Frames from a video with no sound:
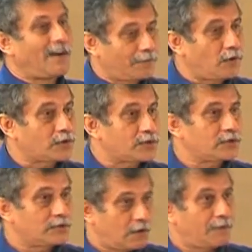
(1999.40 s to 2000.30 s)
Of course,
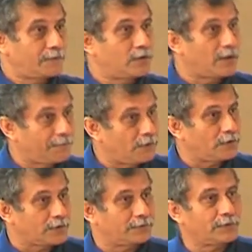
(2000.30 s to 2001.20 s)
of course, of
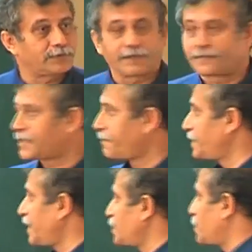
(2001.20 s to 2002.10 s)
course, of course.
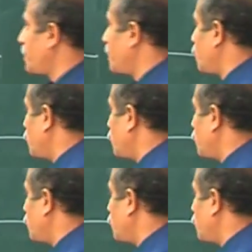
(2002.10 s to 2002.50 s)
Everything has to be redo,